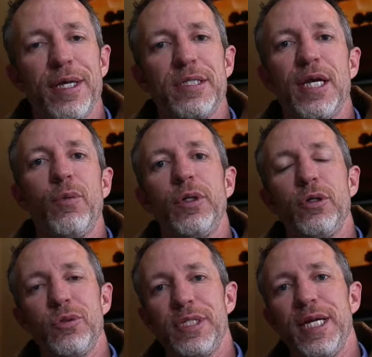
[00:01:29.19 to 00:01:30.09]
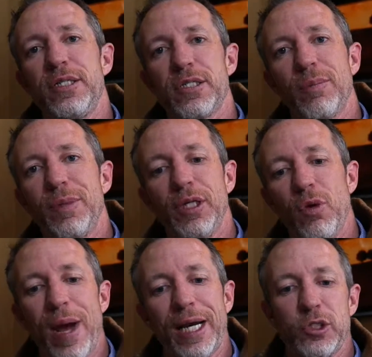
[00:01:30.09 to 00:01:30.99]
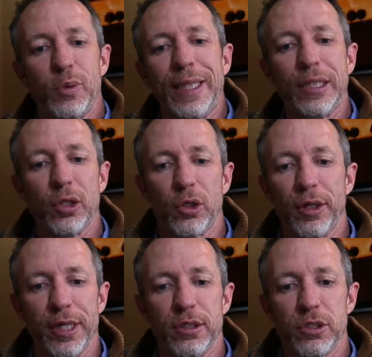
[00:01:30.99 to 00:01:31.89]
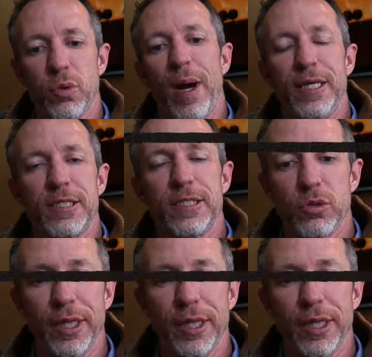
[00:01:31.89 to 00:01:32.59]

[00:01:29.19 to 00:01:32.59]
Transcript: say when you teach something, you actually learn it twice.